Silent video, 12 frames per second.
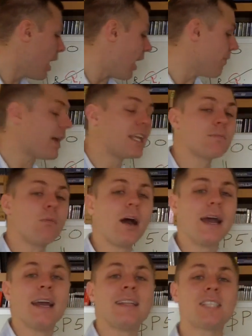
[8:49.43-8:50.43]
and that is
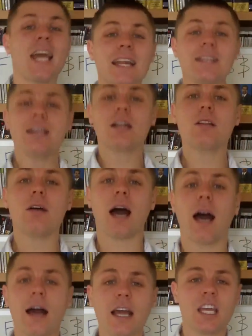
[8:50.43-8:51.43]
my technical
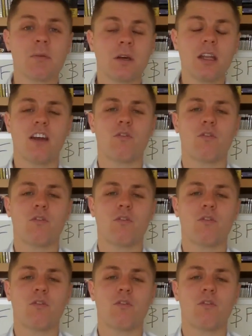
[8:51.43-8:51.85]
argument